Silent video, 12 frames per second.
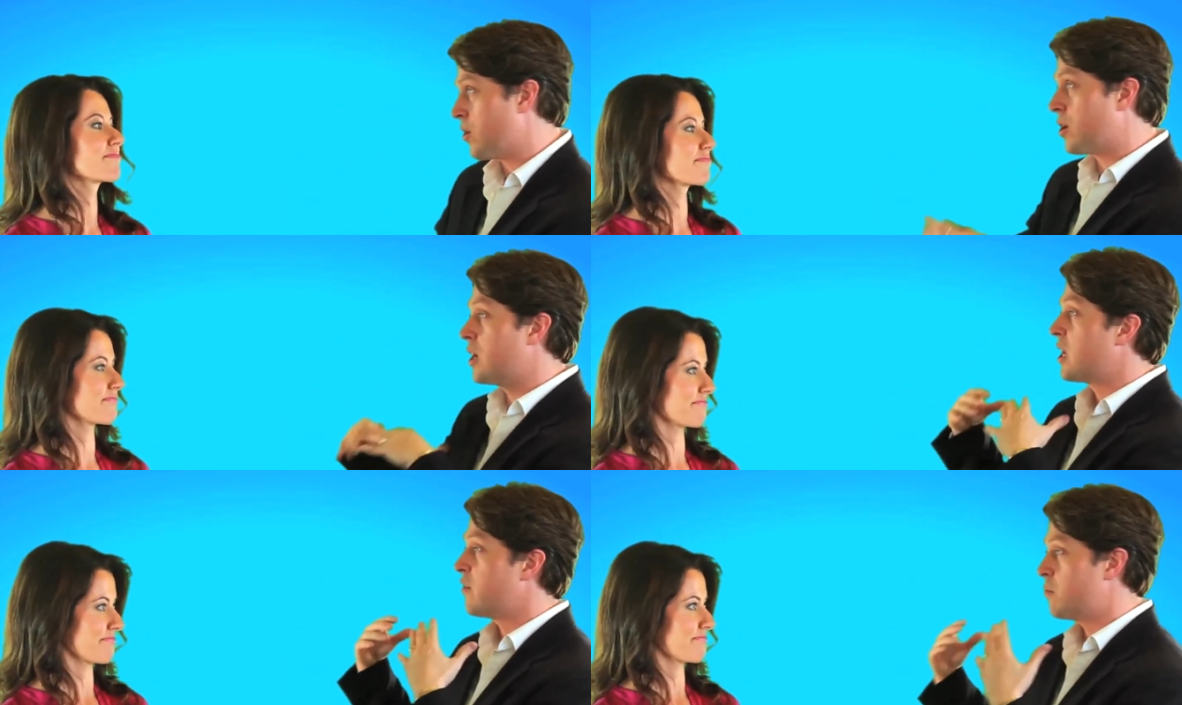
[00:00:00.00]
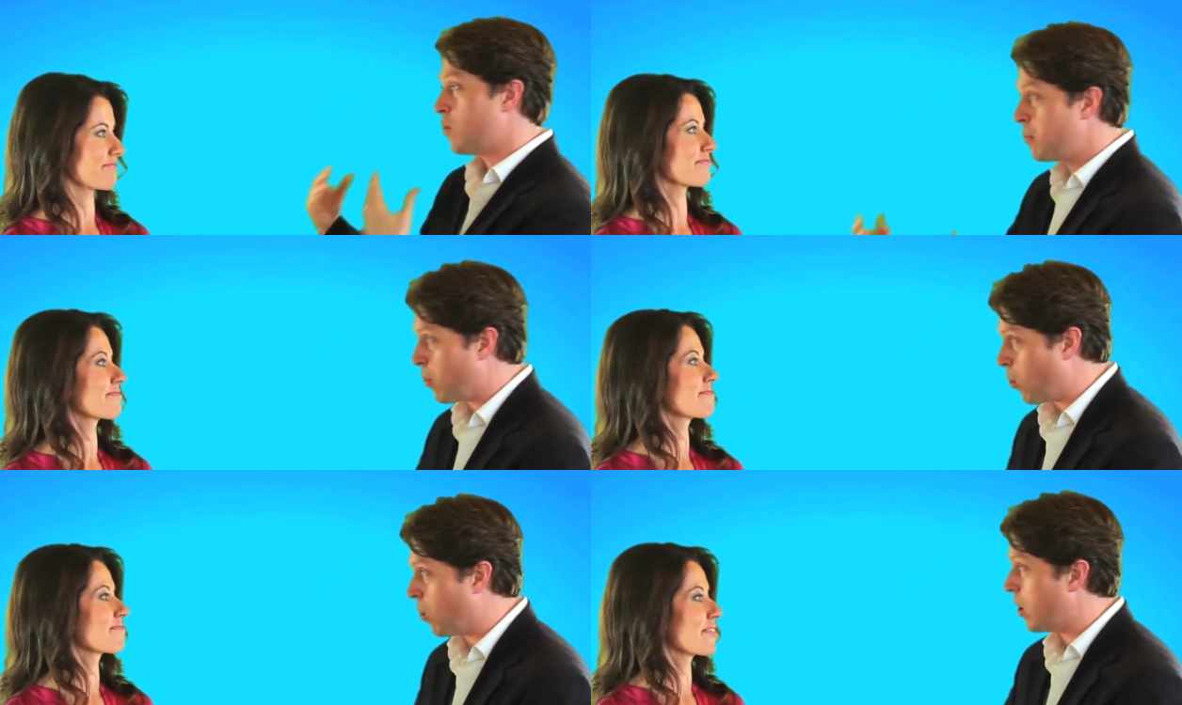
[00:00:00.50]
Speaker 1: you're gonna give them a
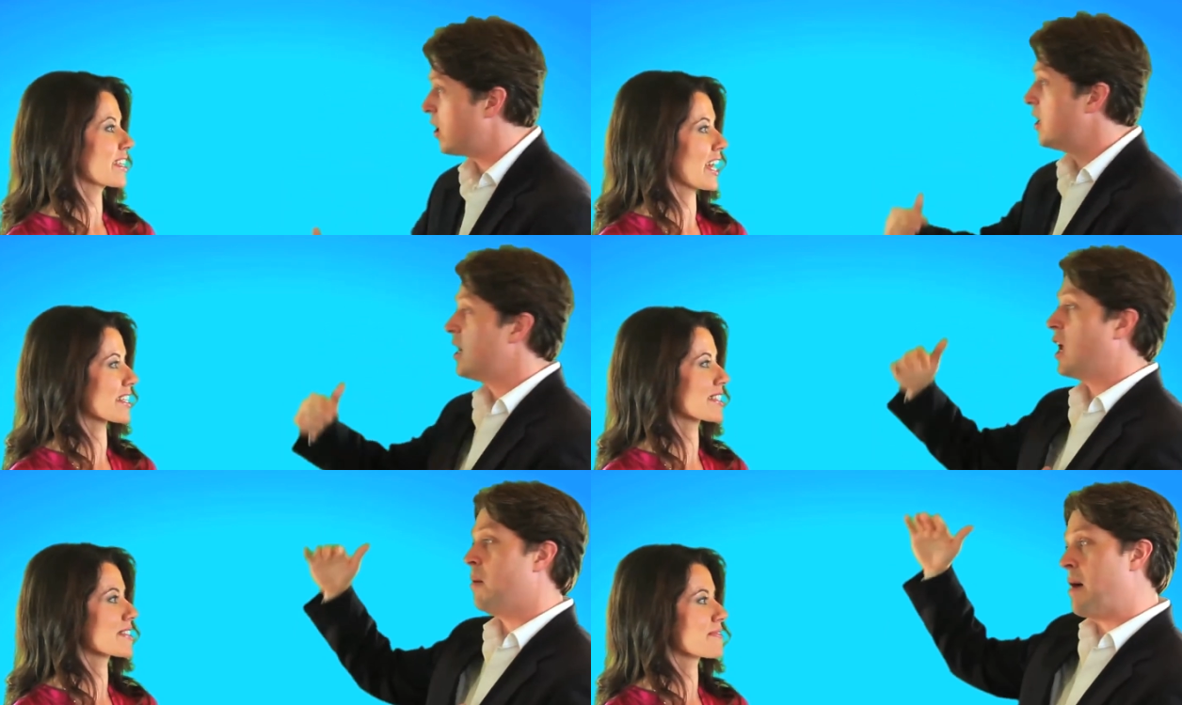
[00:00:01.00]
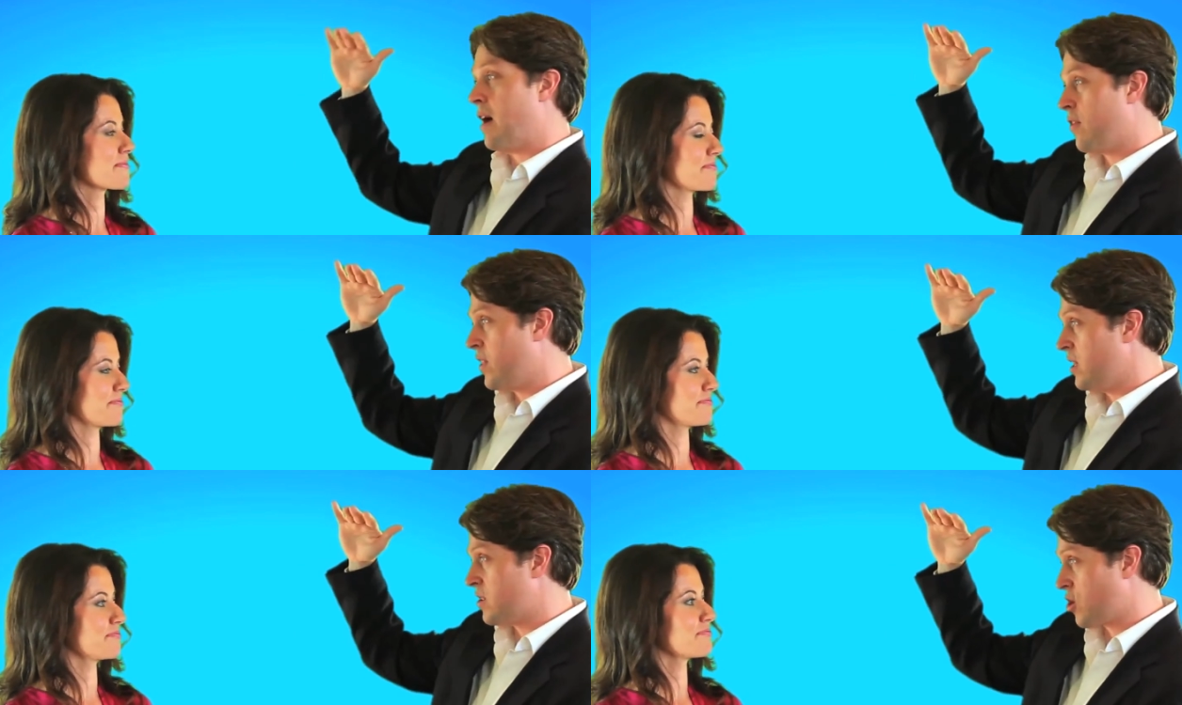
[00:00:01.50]
report yes.
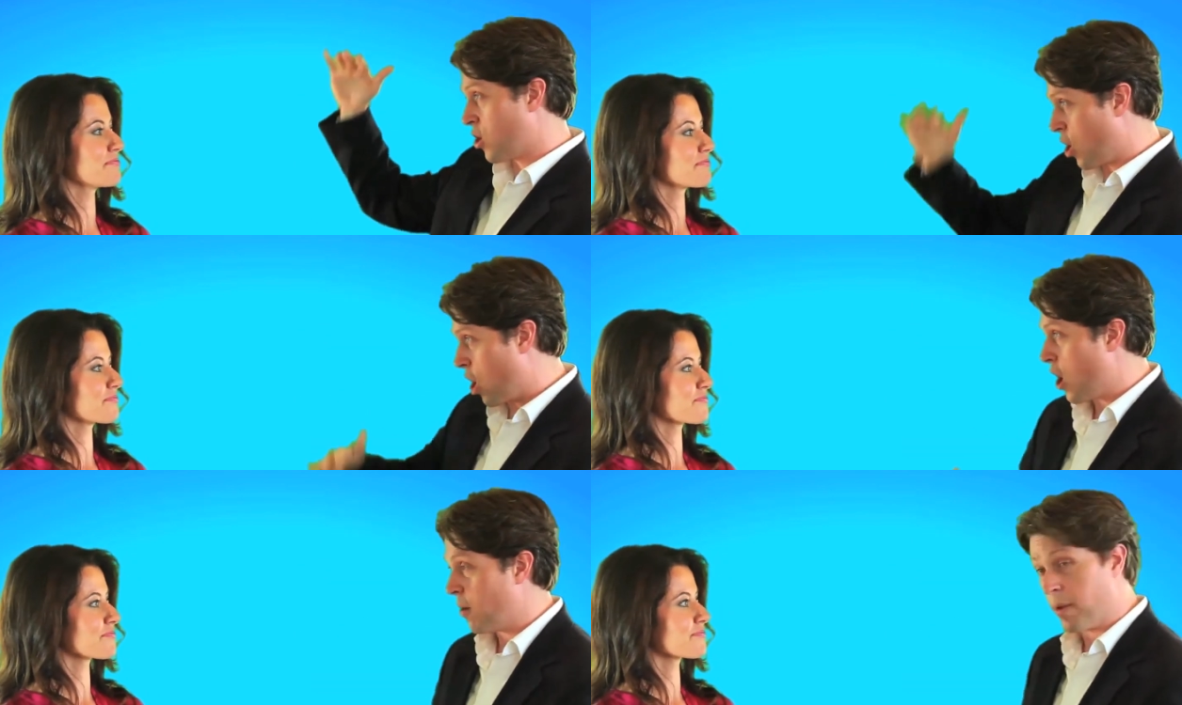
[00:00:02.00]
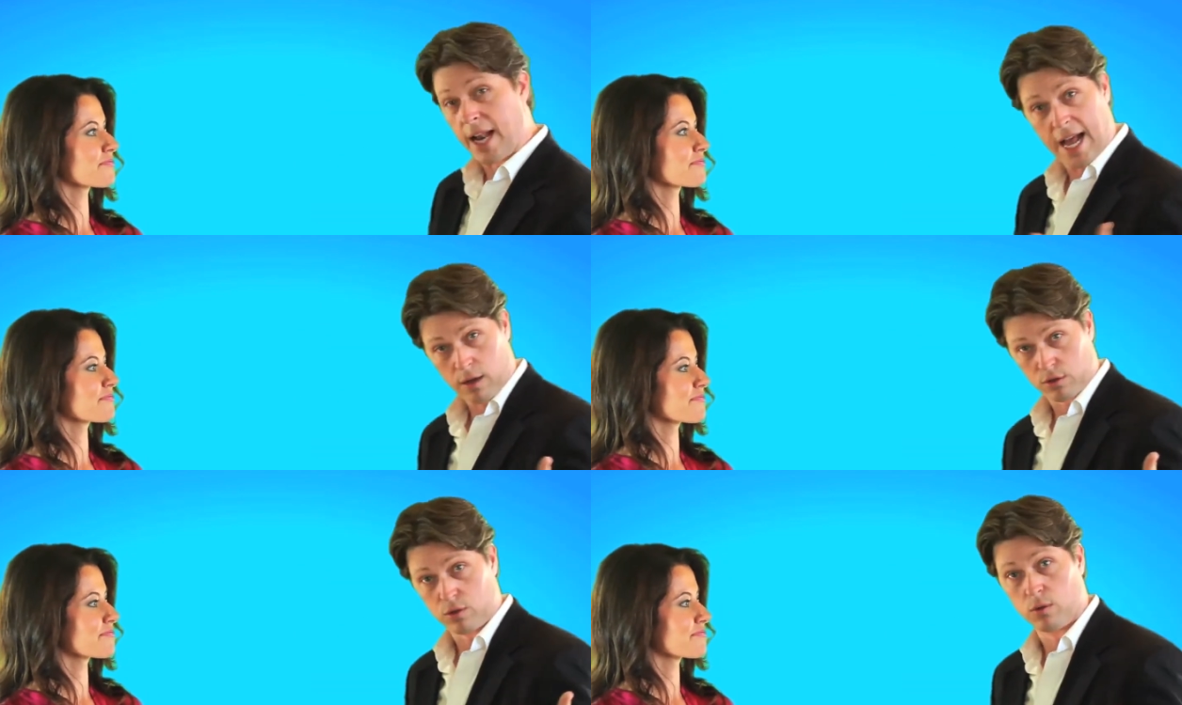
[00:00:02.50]
about these common
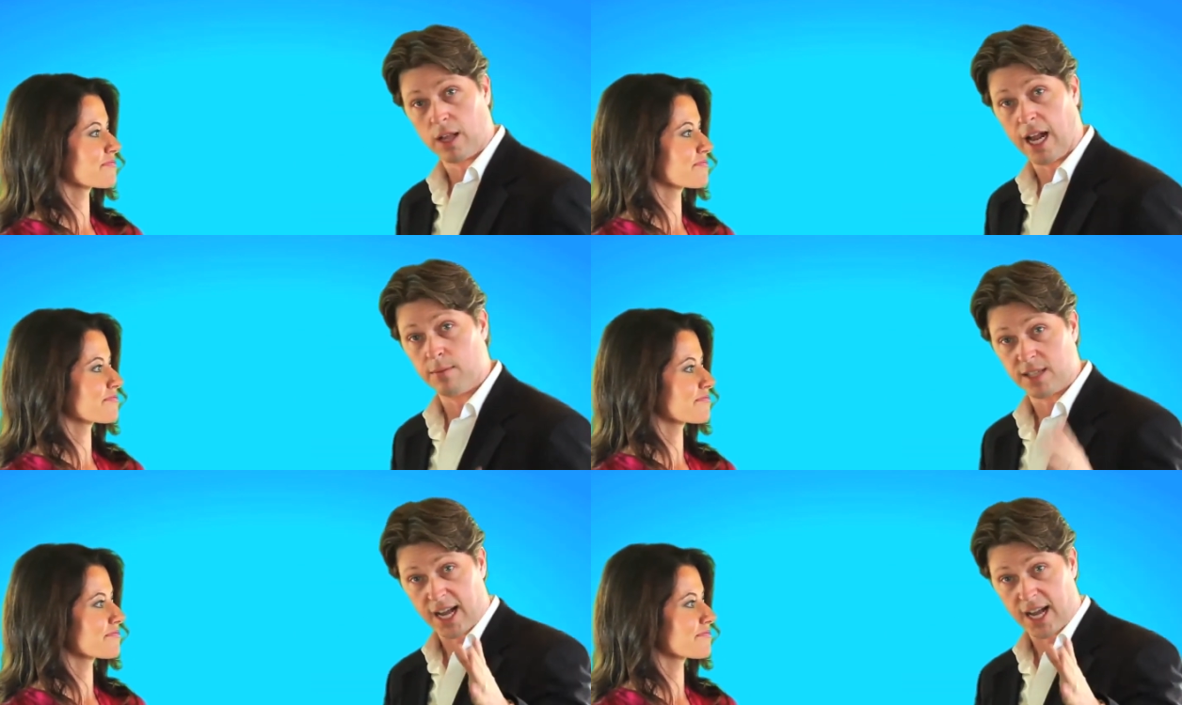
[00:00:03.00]
household items.